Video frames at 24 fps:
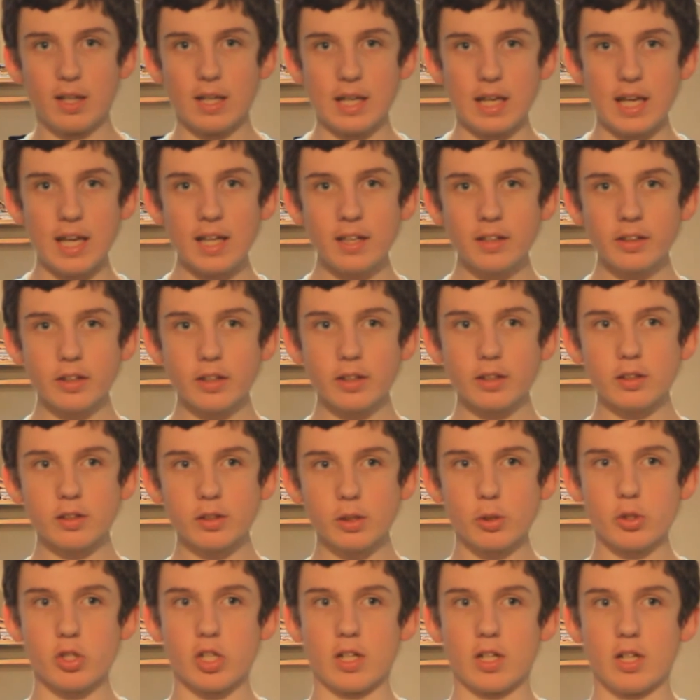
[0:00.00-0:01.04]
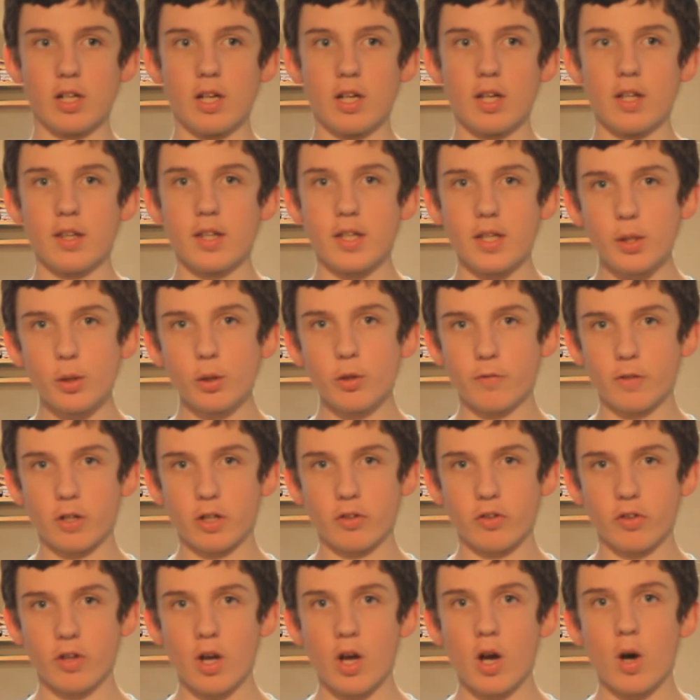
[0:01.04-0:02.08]
in conclusion, the
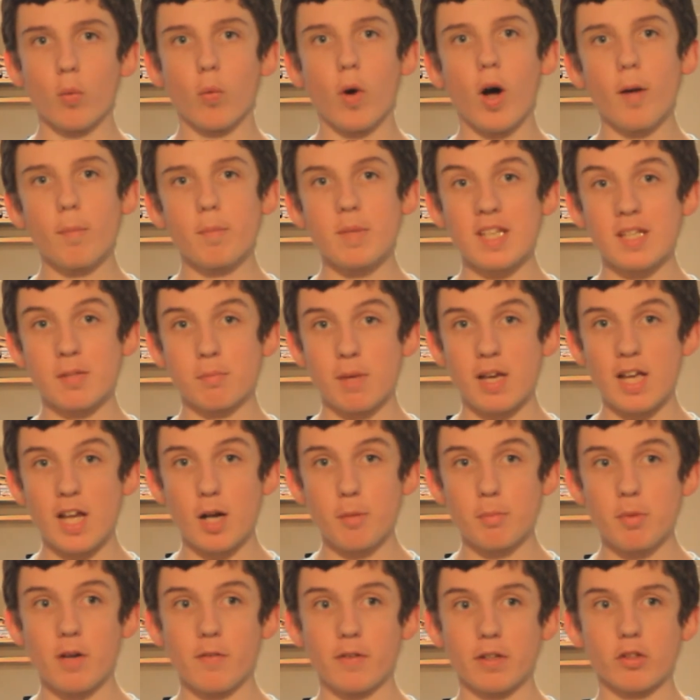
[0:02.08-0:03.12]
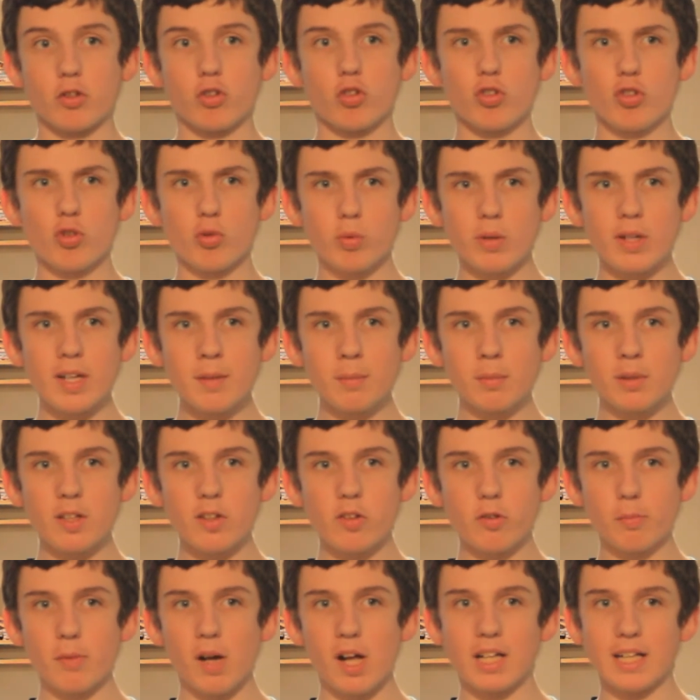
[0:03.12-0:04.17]
universe, while being made up of extremely
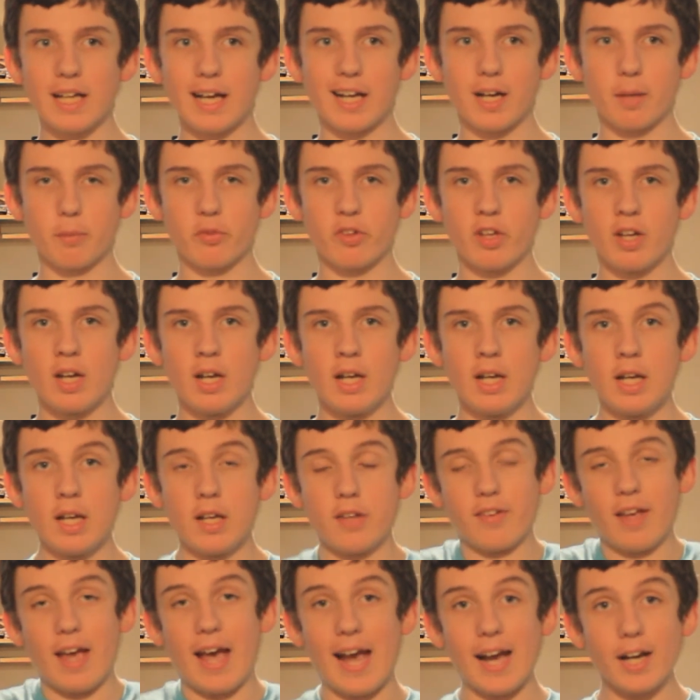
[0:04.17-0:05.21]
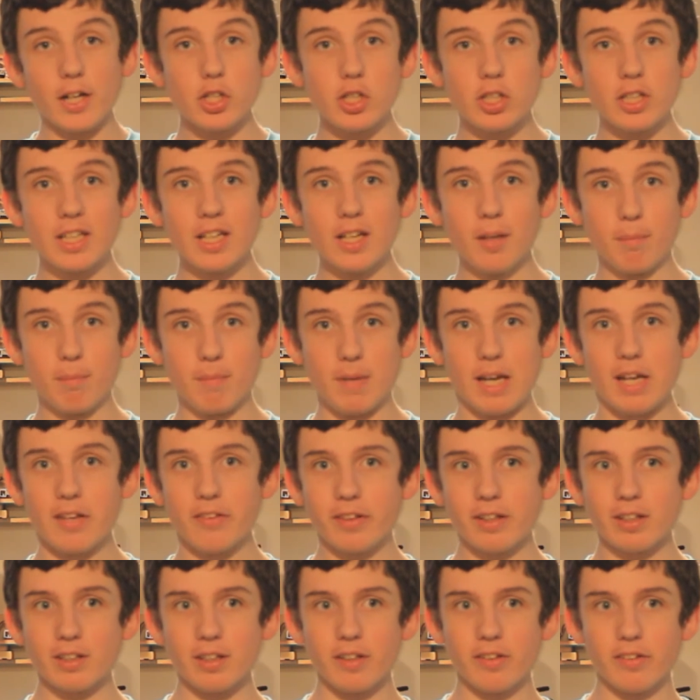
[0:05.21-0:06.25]
small atoms, is actually
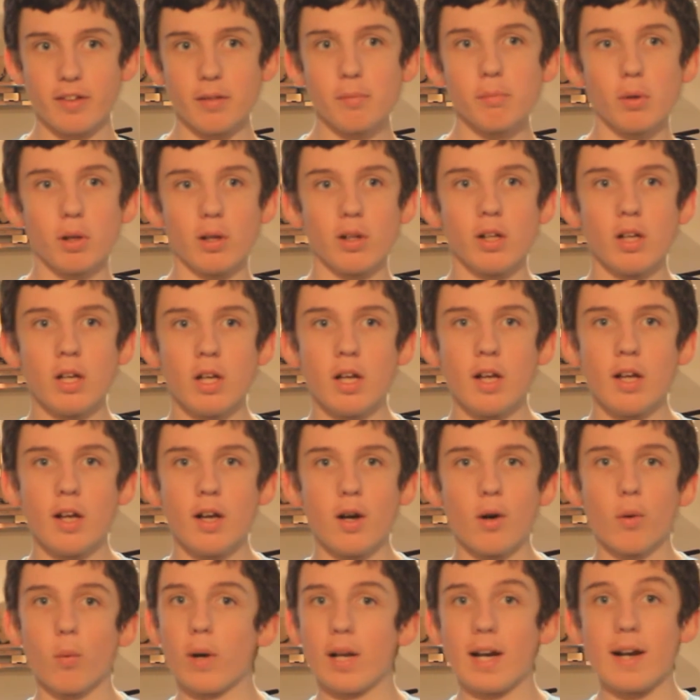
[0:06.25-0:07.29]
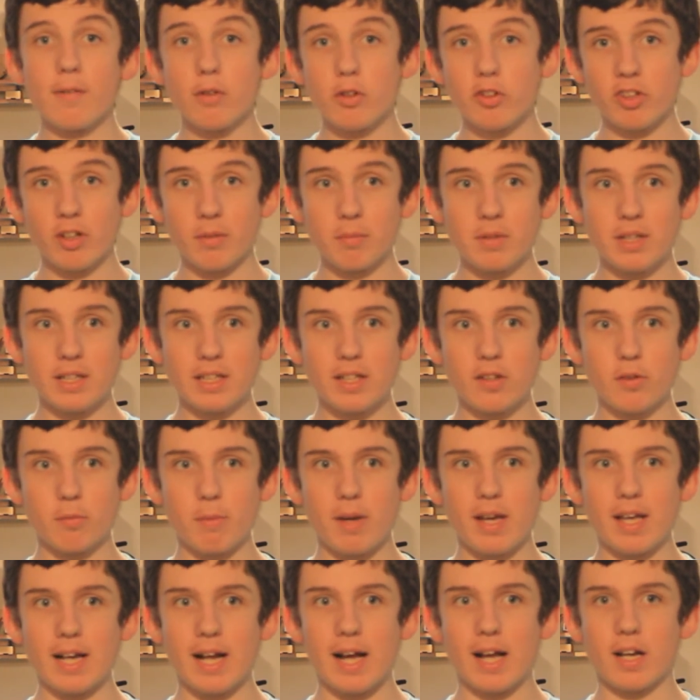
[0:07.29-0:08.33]
amazingly simple. Whatever something is
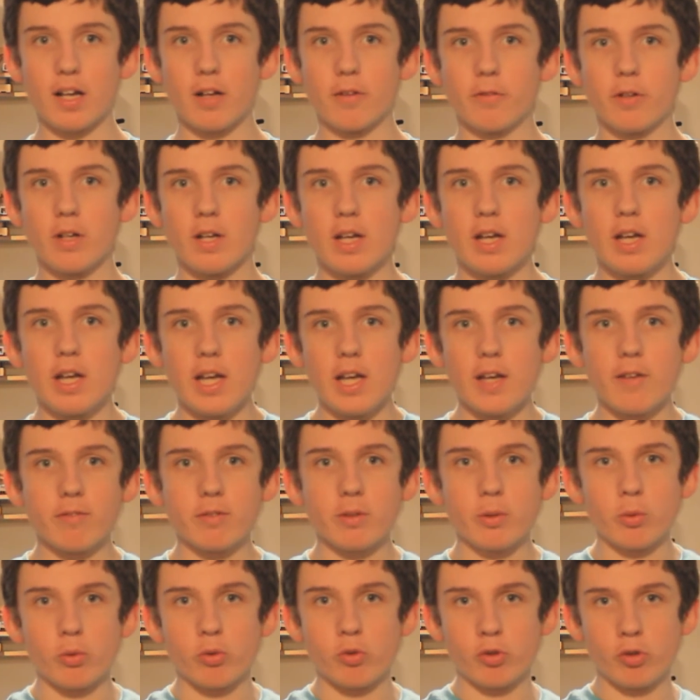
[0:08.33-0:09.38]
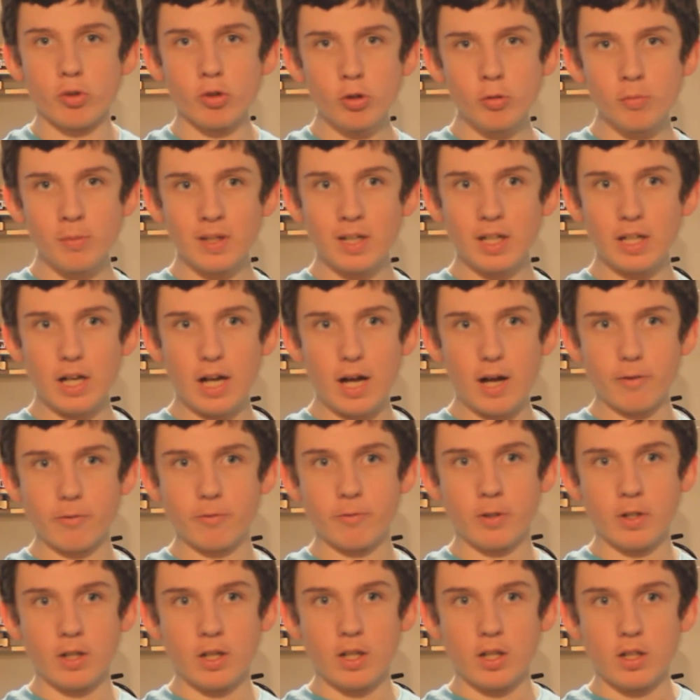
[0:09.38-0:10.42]
made out of, if you zoom in enough,
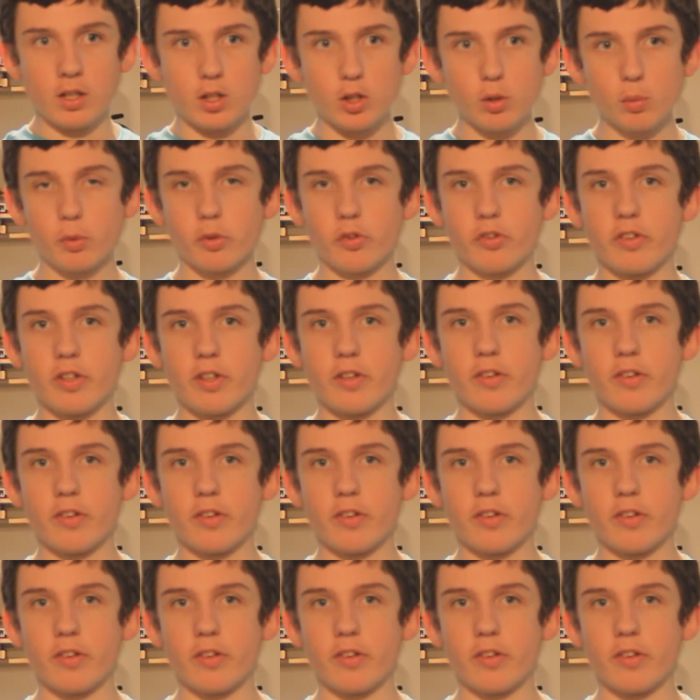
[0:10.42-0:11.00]
you will see